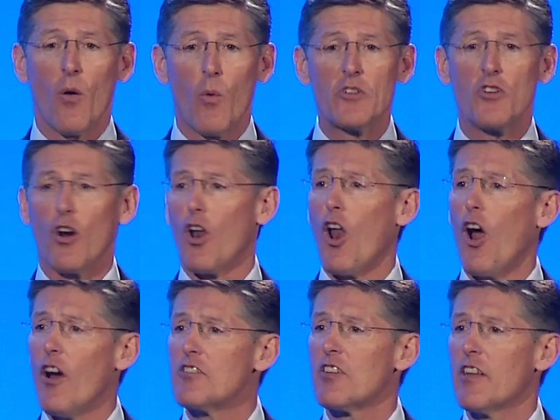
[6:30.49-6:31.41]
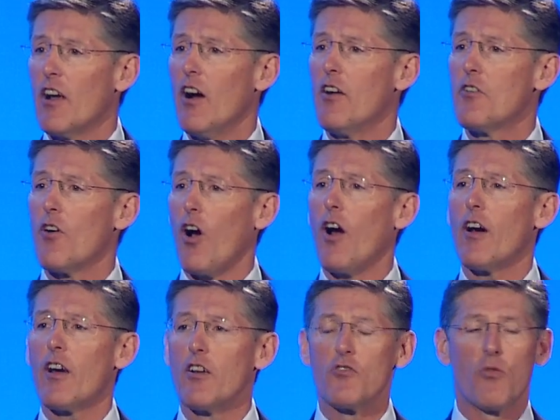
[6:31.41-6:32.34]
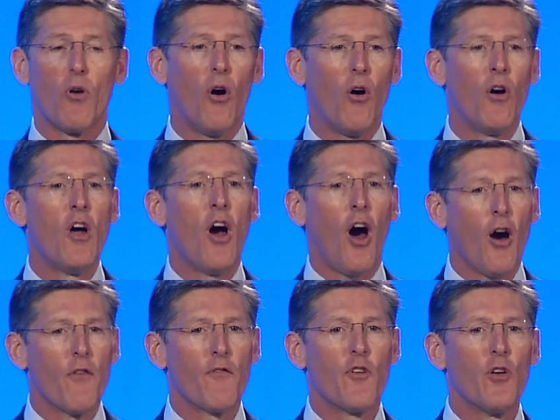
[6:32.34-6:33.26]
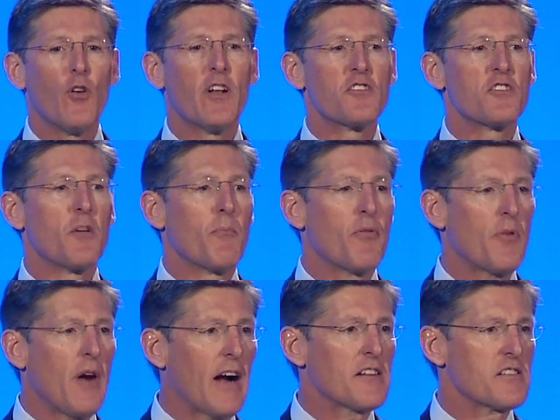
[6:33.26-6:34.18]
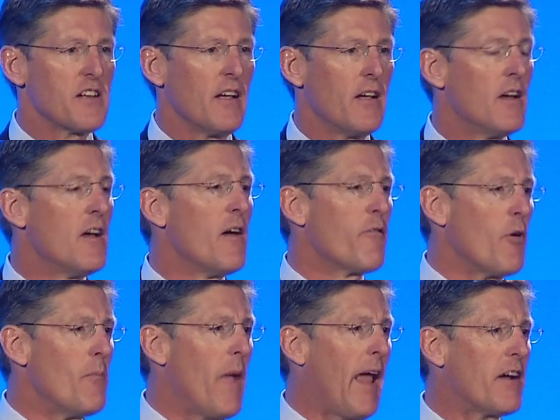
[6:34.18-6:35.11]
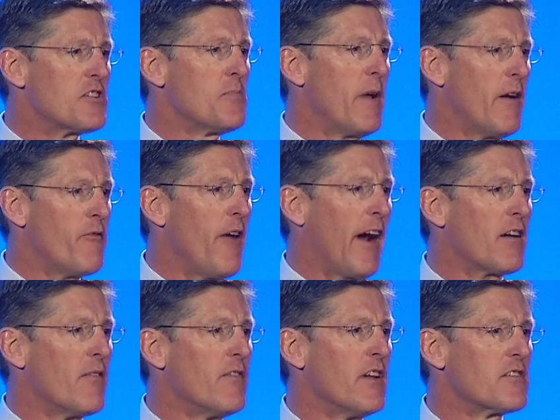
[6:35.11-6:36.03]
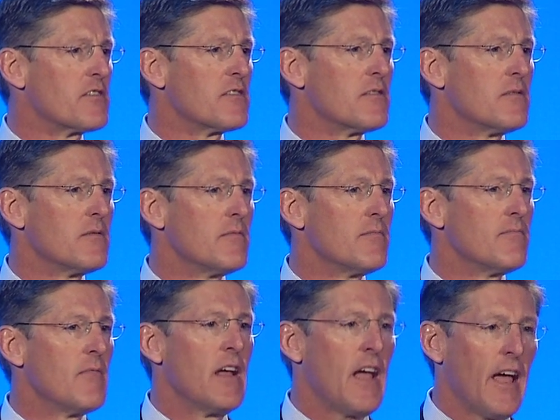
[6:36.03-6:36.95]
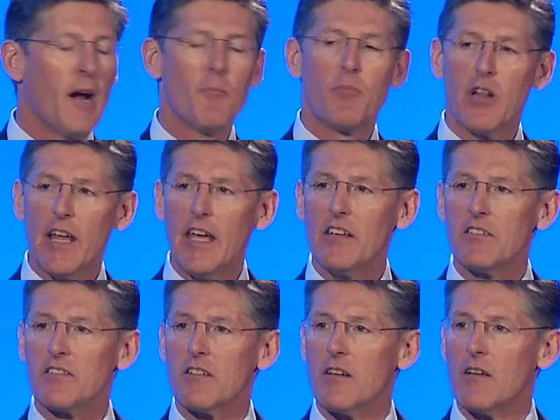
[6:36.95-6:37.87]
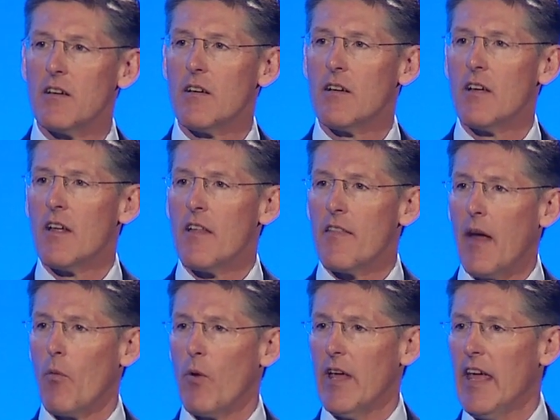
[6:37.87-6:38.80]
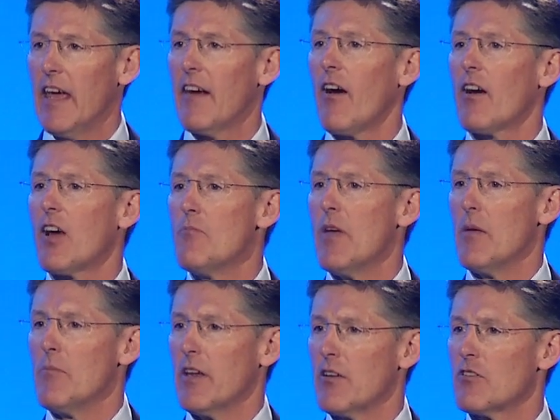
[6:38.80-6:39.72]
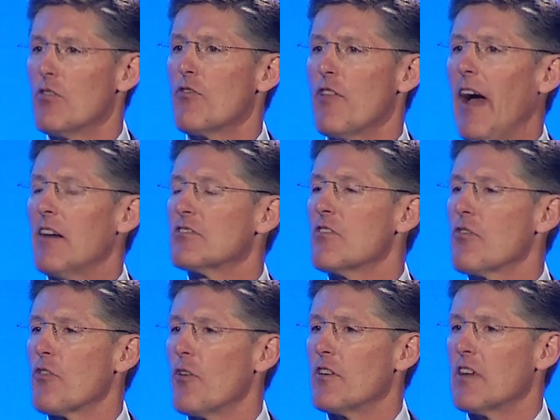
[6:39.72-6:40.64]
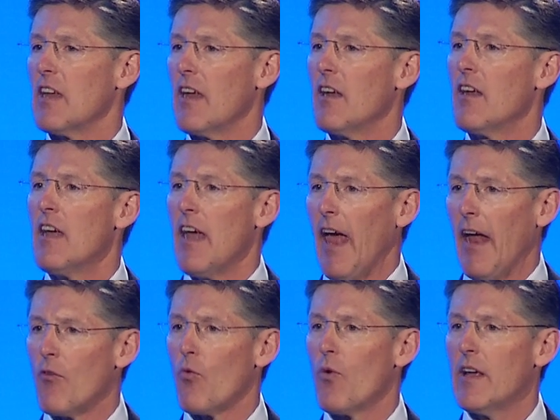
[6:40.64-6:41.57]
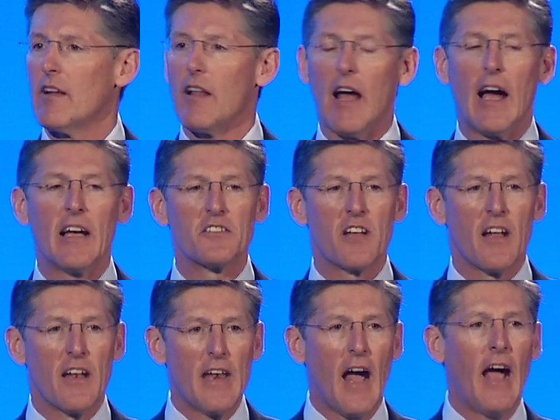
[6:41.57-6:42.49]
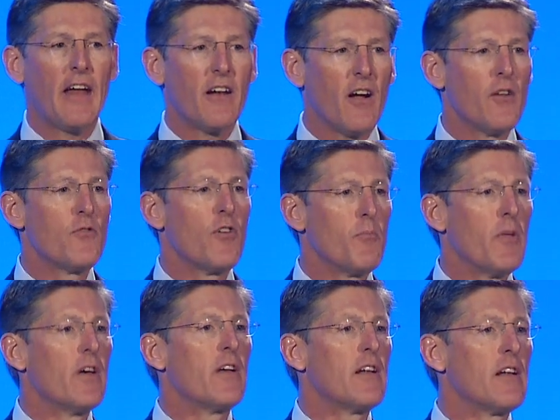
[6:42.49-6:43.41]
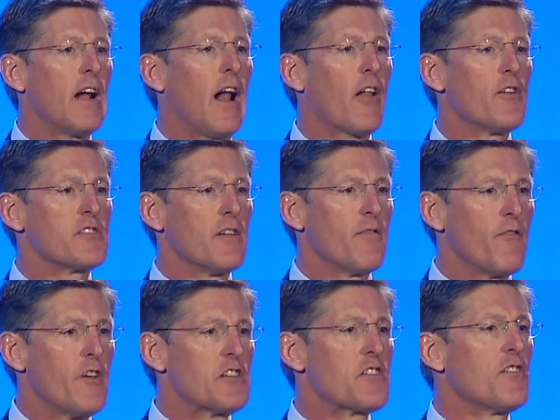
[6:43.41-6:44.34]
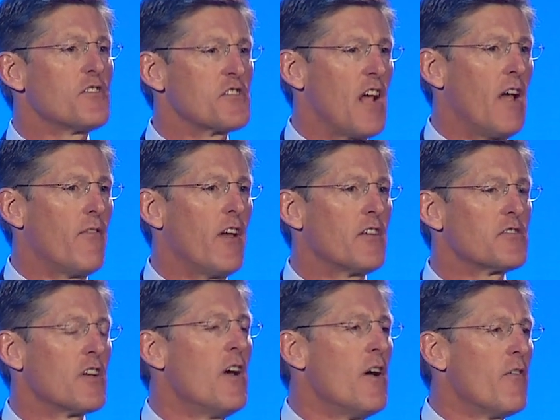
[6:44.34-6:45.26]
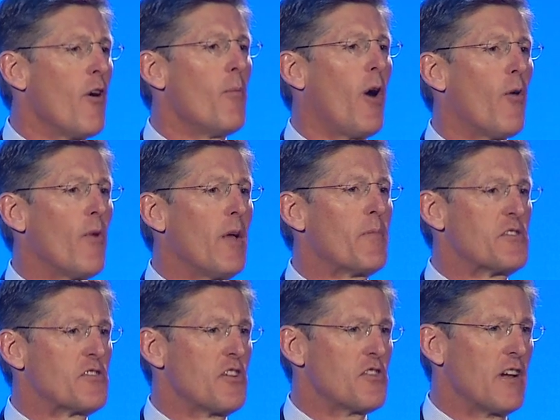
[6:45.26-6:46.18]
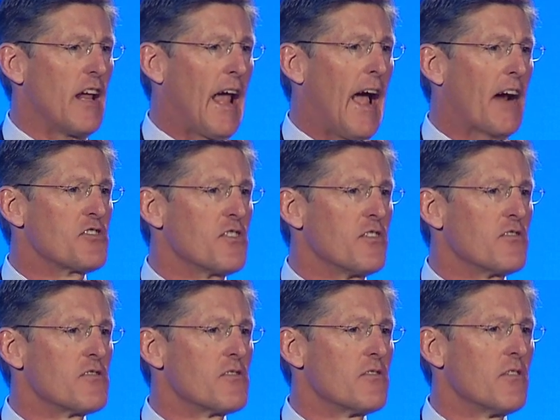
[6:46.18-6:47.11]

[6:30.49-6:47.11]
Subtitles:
which are largely under our control, are viewed as the proxy for management effectiveness. And I'm pleased that we hit our commitment in 2013 and realized $900 million in fiscal savings from our repositioning actions.